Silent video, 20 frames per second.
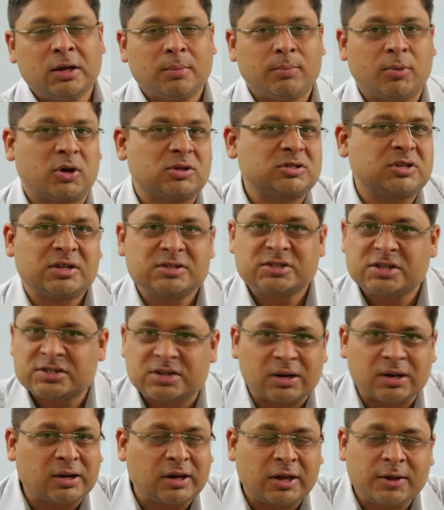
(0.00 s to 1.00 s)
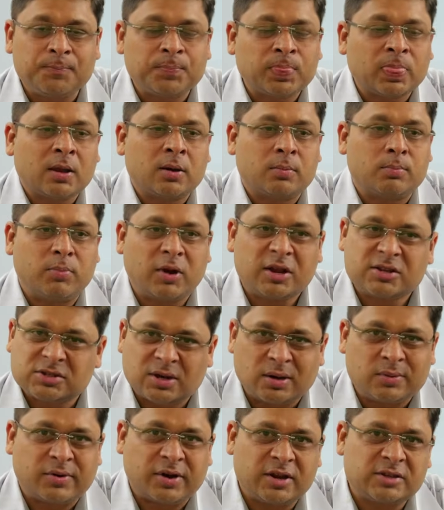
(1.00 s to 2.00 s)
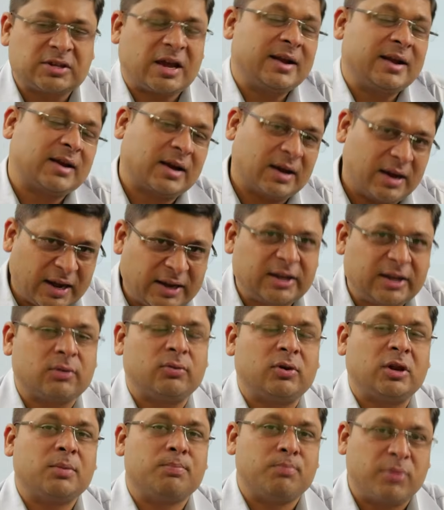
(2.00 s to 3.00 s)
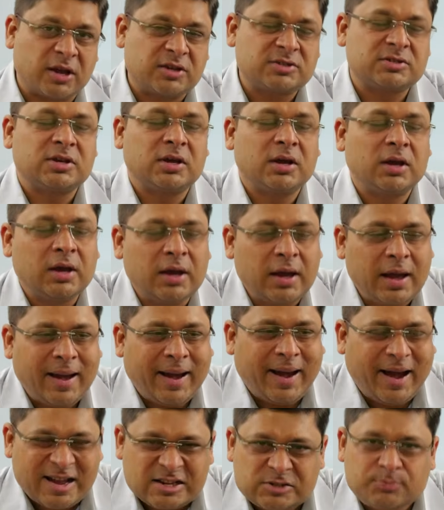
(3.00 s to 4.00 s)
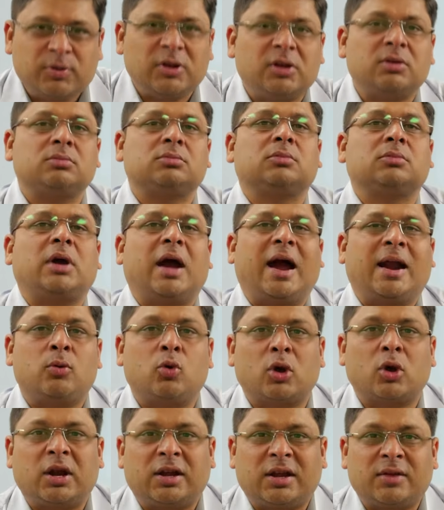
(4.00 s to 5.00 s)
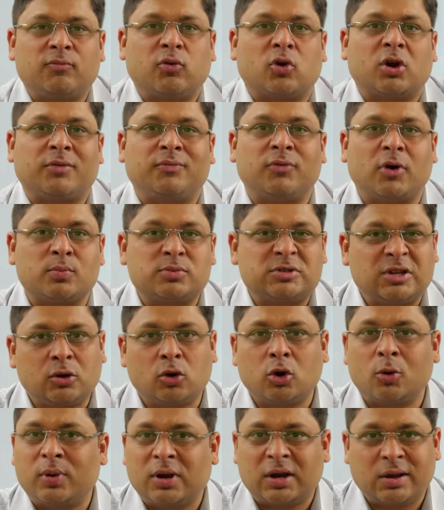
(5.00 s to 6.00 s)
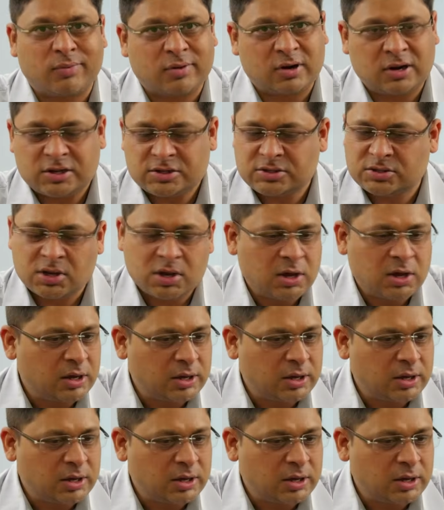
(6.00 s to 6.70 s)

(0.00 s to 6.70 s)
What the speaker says: Because consistently, BRICS countries and collectively BRICS has been advocating for reforms in global governance.